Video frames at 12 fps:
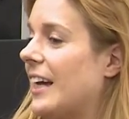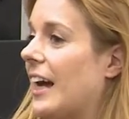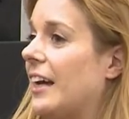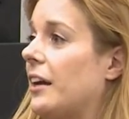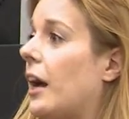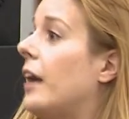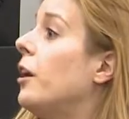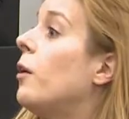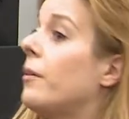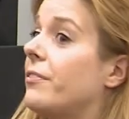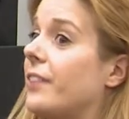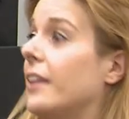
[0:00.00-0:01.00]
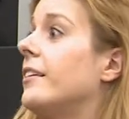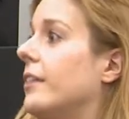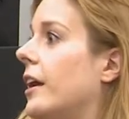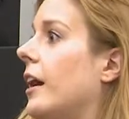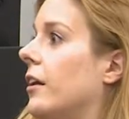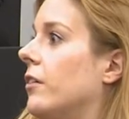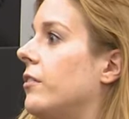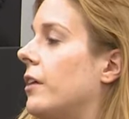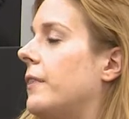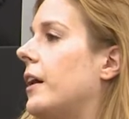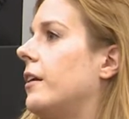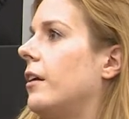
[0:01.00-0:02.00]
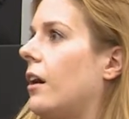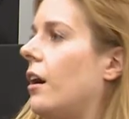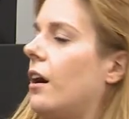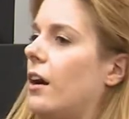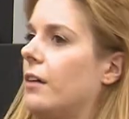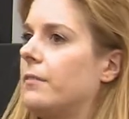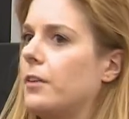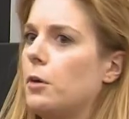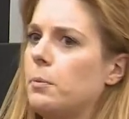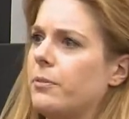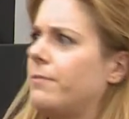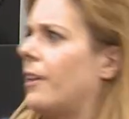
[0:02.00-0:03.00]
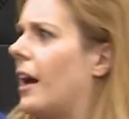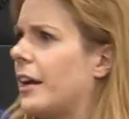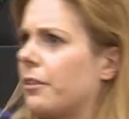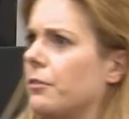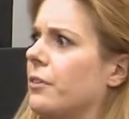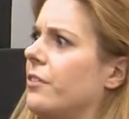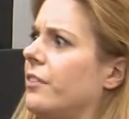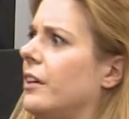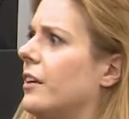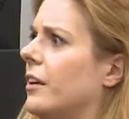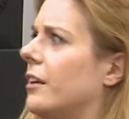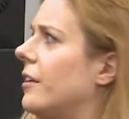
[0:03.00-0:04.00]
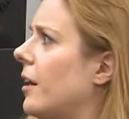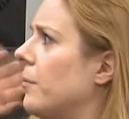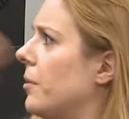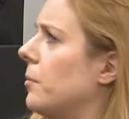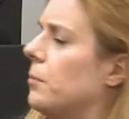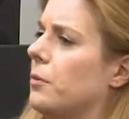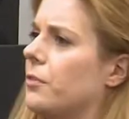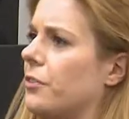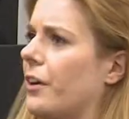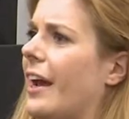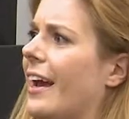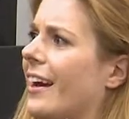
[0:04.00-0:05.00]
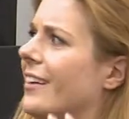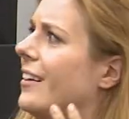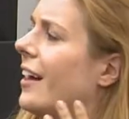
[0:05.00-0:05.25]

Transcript: I know I've sent in errors. I've had envelopes flying through the scene anytime someone moves their hand.